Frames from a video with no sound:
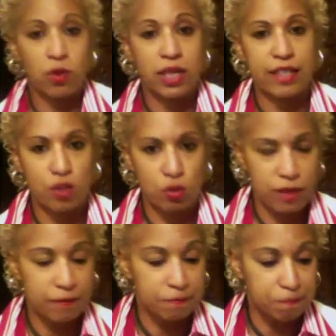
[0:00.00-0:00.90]
to
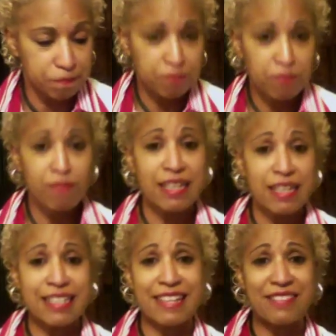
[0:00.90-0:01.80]
it
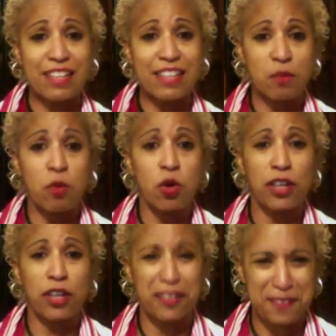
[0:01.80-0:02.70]
because I've got some more
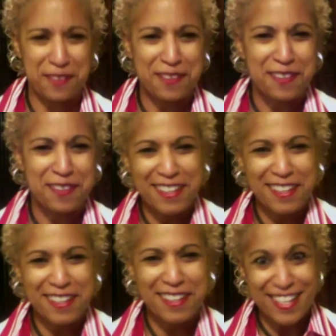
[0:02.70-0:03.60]
cooking to do.
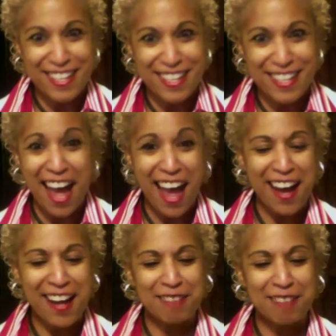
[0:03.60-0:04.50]

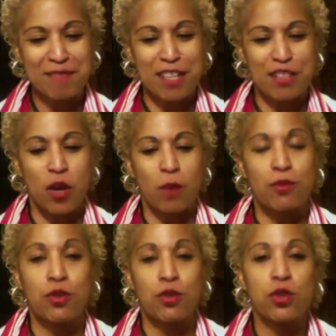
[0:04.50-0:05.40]
Yay!
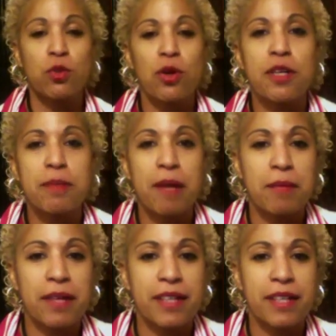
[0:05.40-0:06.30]
So, do you worry
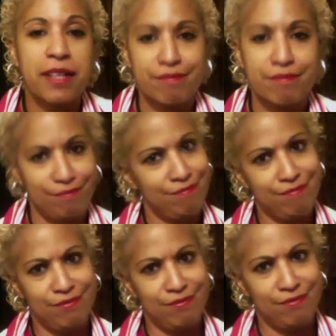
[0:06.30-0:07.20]
about money?
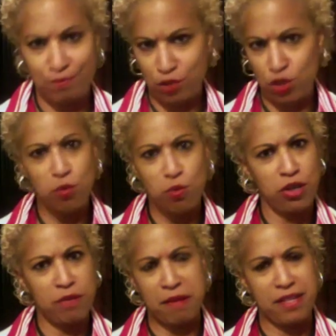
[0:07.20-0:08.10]
You
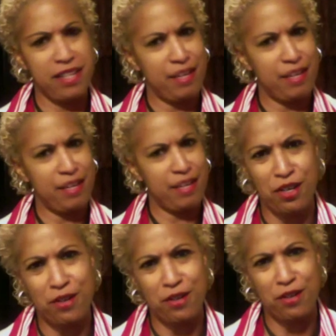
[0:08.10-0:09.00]
worry about money? I'm sure
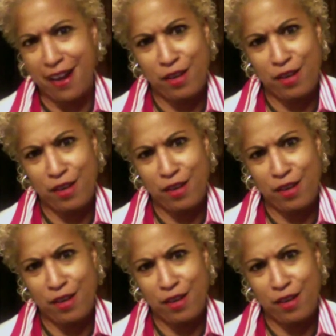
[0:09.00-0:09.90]
you don't. I don't worry.